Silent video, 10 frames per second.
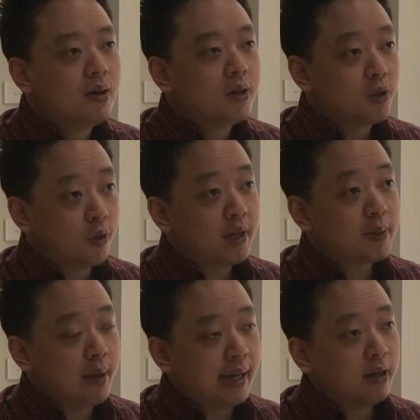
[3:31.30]
So you're
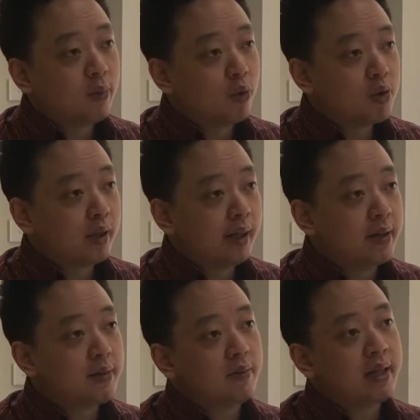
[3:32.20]
expanding on Bruce
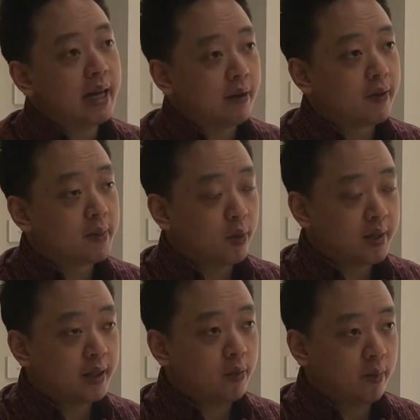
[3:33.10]
Lee's The Art of
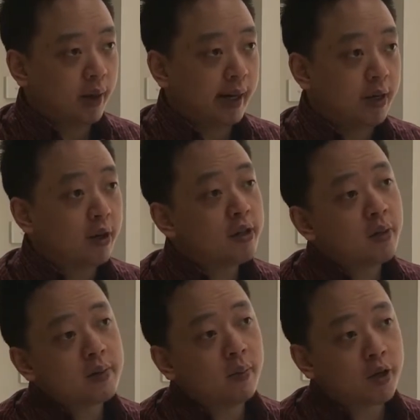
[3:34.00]
Expressing the Human Body, not in
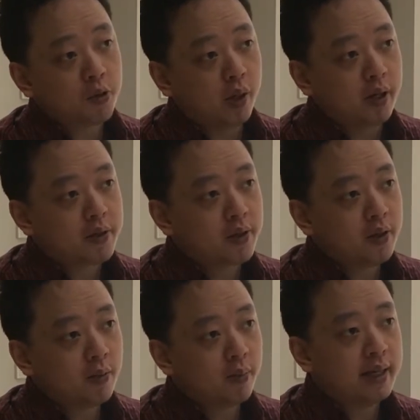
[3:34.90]
terms of martial arts,
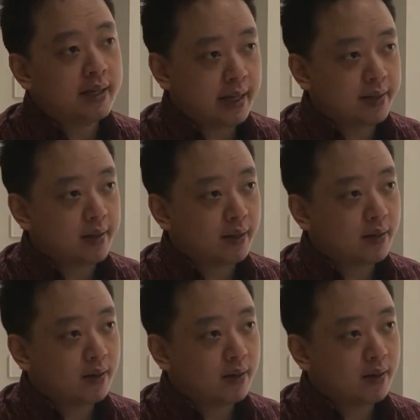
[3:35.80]
but in dancing.